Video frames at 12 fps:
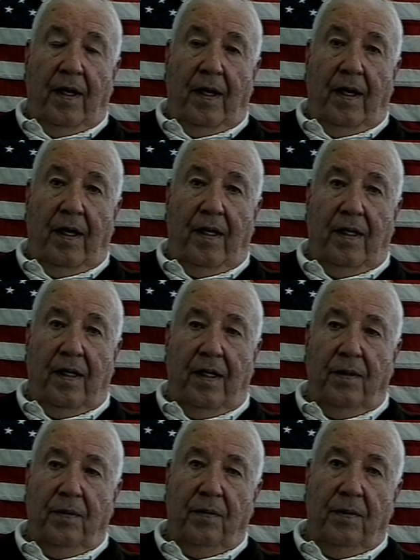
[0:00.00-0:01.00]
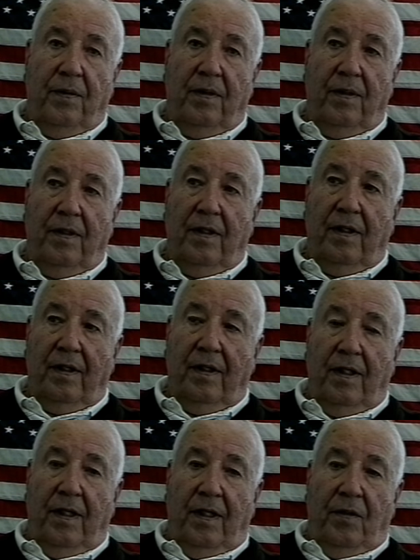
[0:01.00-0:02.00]
And uh,
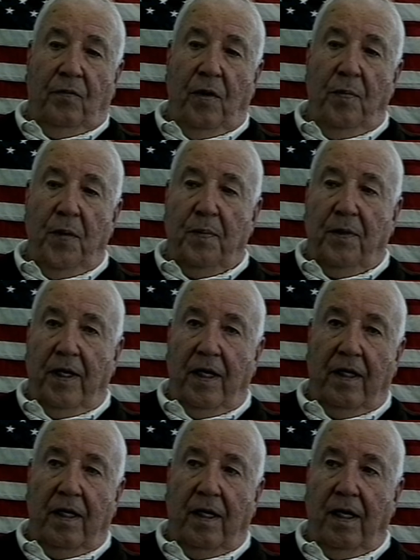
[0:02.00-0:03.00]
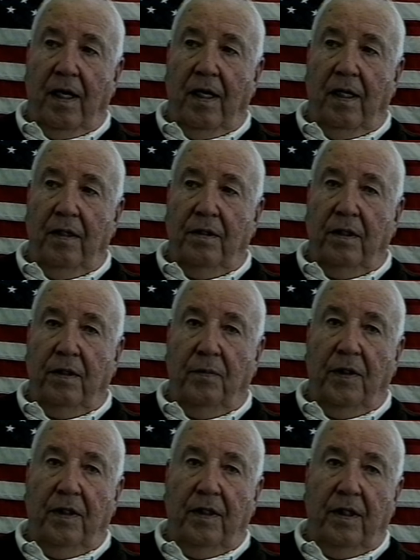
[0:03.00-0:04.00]
we'd be playing cards, and
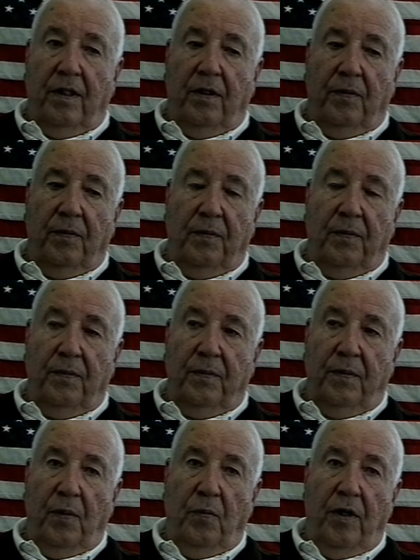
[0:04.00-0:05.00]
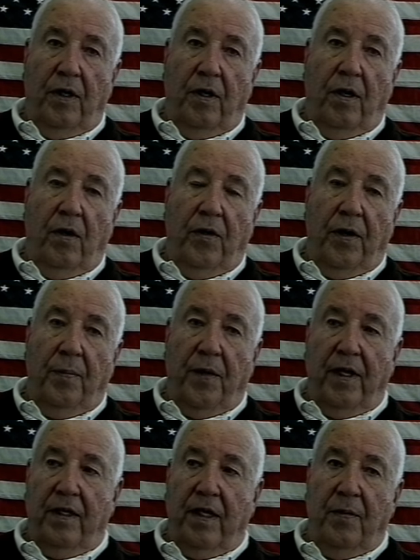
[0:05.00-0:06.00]
we, you know, we wouldn't hurry. And by
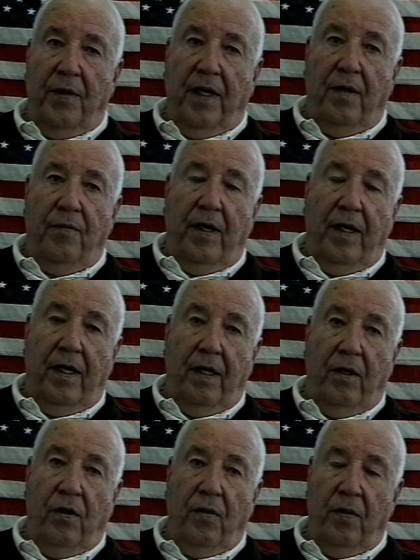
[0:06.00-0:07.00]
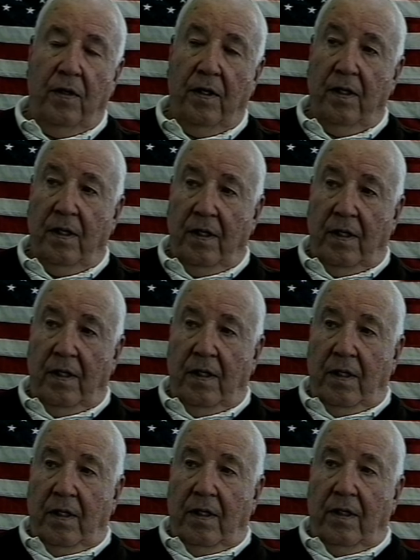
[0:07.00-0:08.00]
the time we got ready to go,
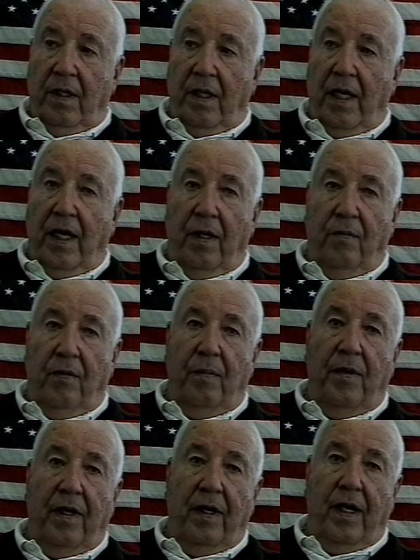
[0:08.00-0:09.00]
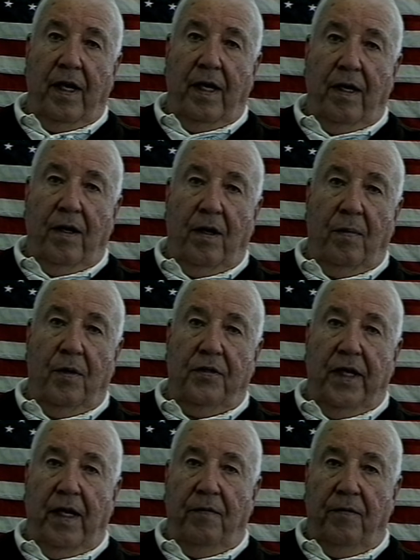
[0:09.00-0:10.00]
the line would be ha almost
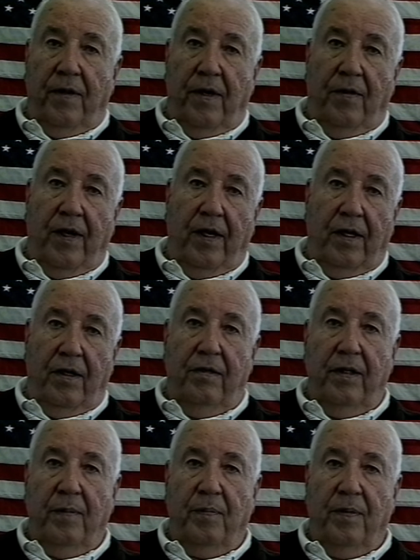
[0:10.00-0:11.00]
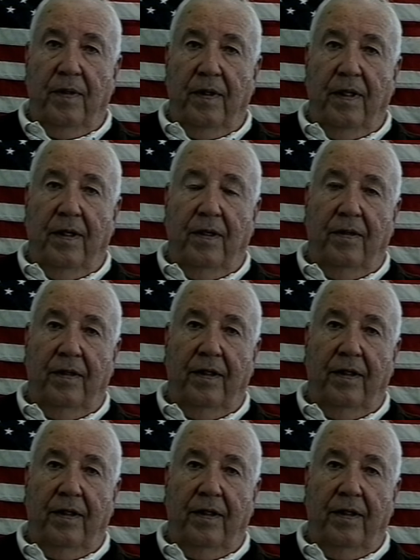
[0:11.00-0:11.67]
halfway around the ship. You know,